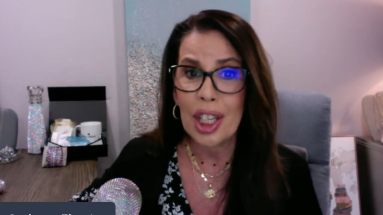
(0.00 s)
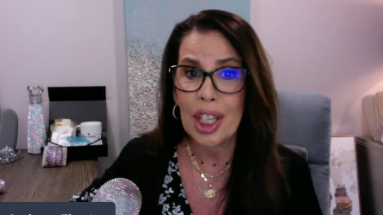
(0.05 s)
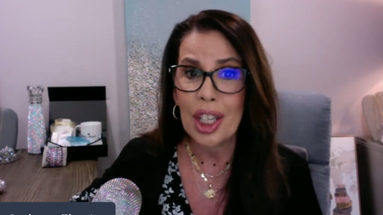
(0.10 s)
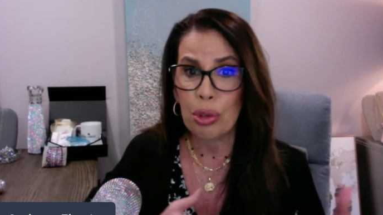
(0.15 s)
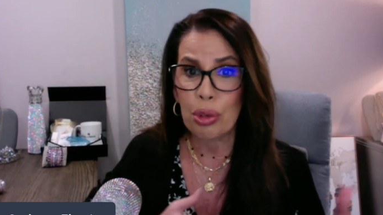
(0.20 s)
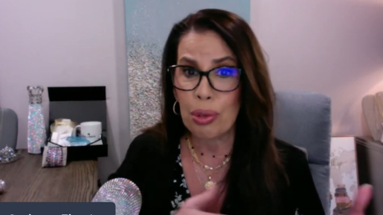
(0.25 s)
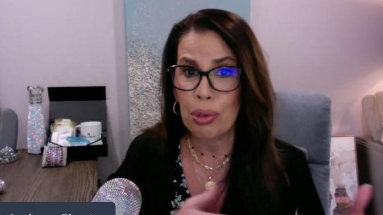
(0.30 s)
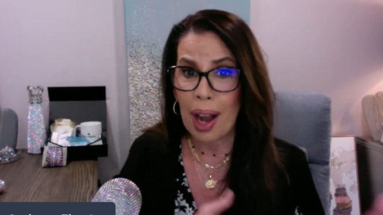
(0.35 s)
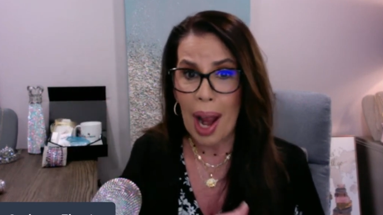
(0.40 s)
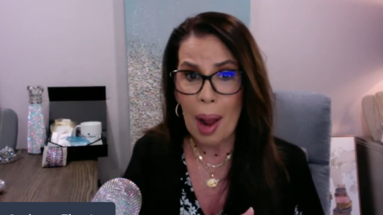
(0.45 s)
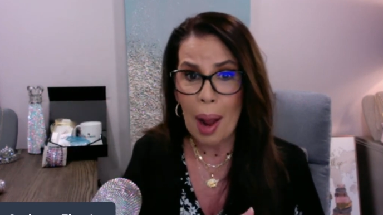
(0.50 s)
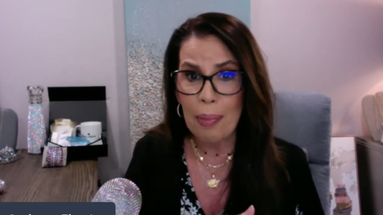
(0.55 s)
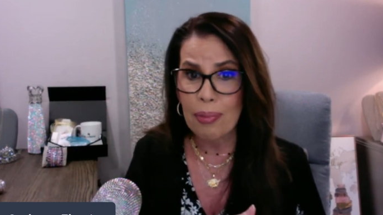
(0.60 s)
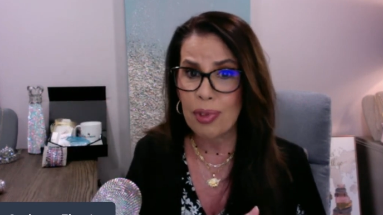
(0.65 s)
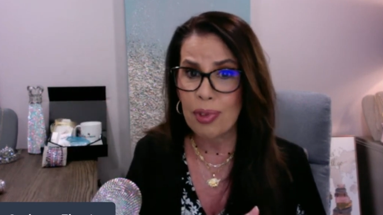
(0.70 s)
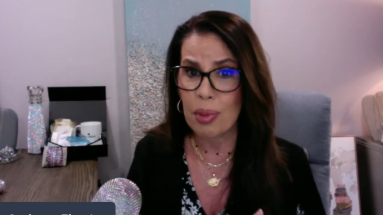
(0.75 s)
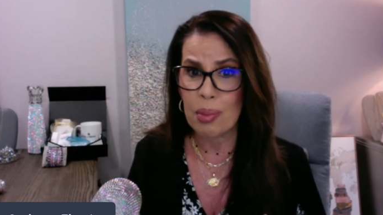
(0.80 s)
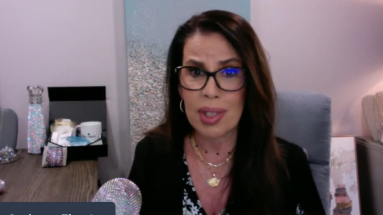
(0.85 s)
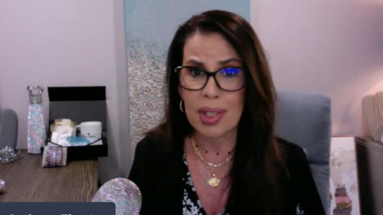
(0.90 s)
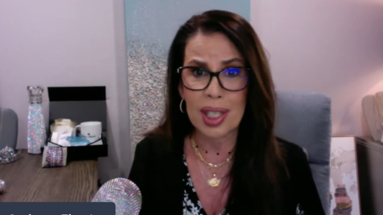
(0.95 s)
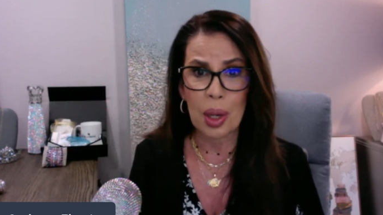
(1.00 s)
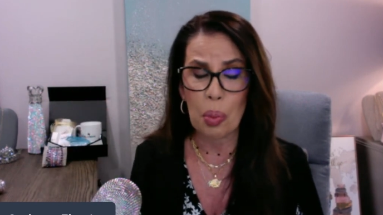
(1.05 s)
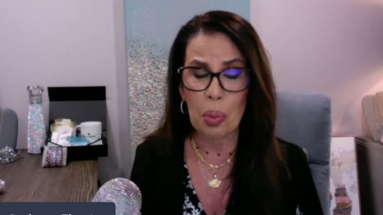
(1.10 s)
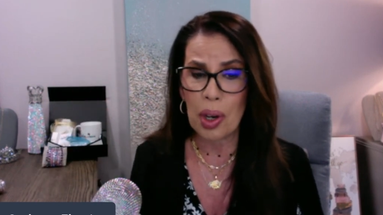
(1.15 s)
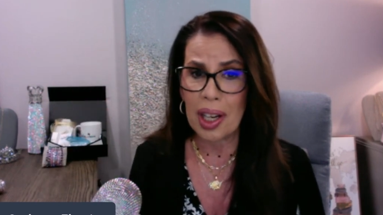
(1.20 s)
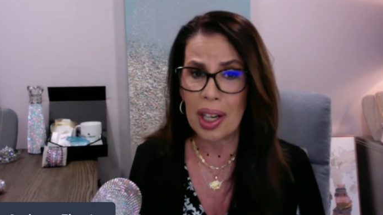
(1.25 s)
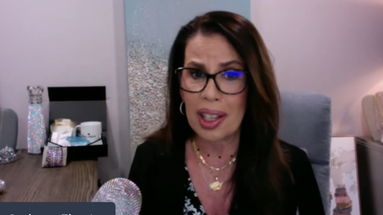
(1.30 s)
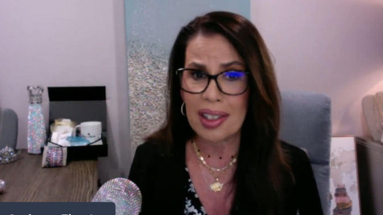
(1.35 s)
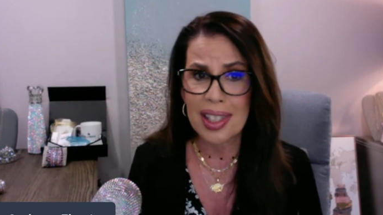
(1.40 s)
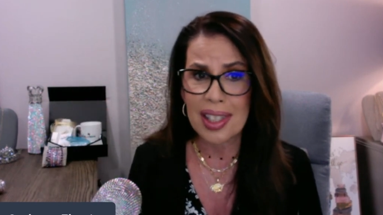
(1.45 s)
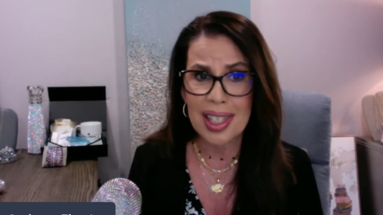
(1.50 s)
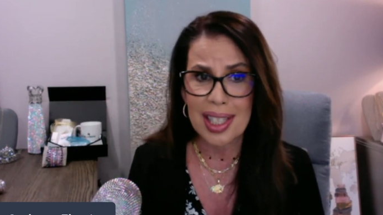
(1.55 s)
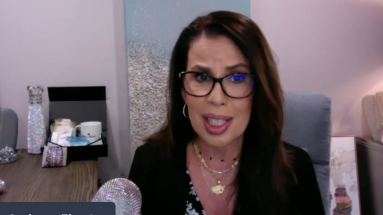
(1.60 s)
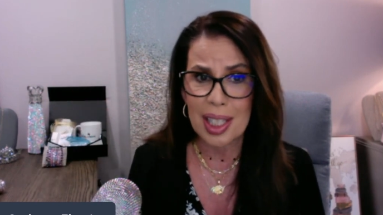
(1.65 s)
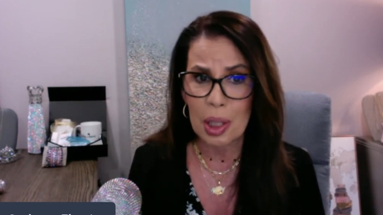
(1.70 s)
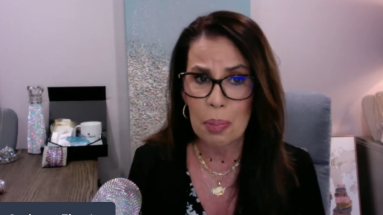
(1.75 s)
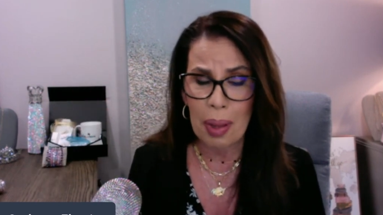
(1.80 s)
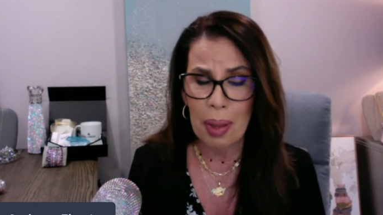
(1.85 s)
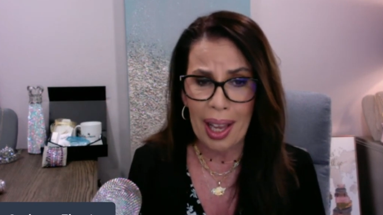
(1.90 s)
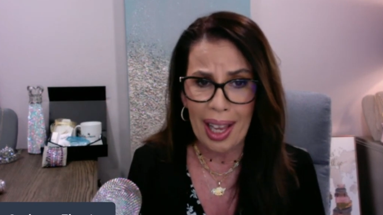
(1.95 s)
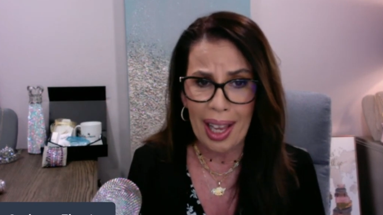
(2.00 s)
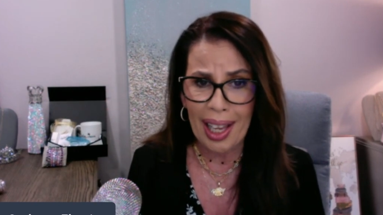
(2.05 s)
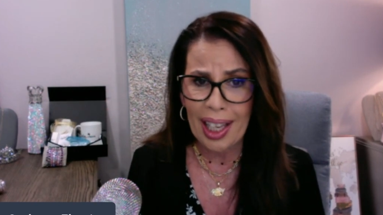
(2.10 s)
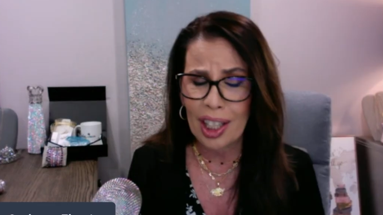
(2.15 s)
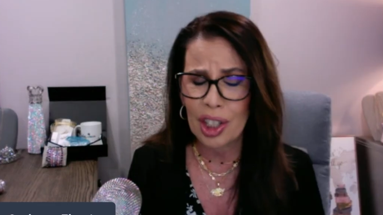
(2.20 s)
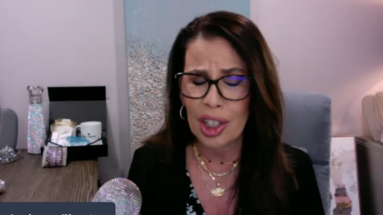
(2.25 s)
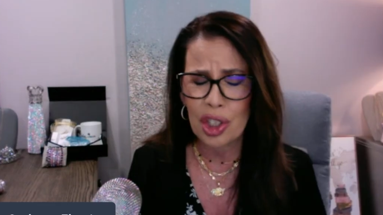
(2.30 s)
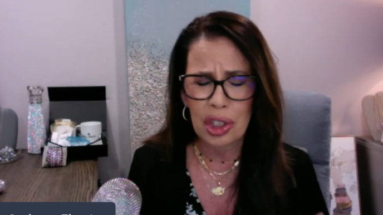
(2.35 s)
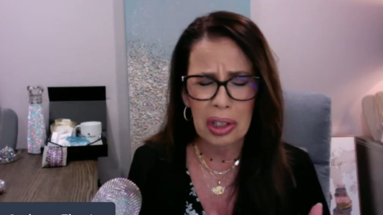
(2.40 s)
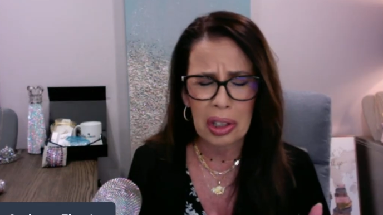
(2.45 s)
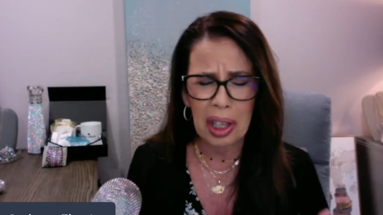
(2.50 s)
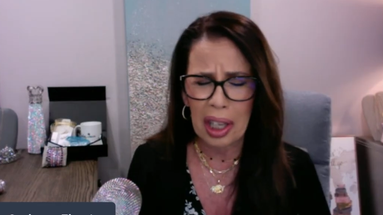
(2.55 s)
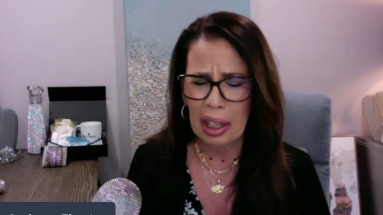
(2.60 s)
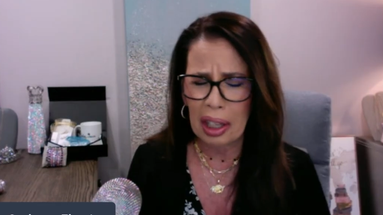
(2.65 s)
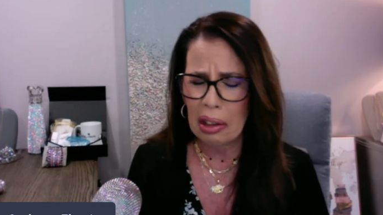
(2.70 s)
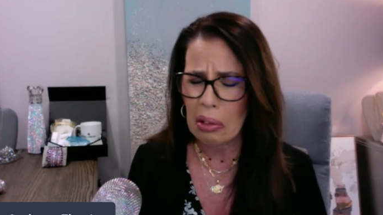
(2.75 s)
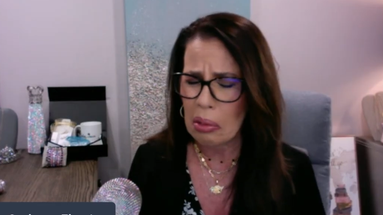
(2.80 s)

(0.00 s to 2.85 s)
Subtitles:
crap from someone else's page, like,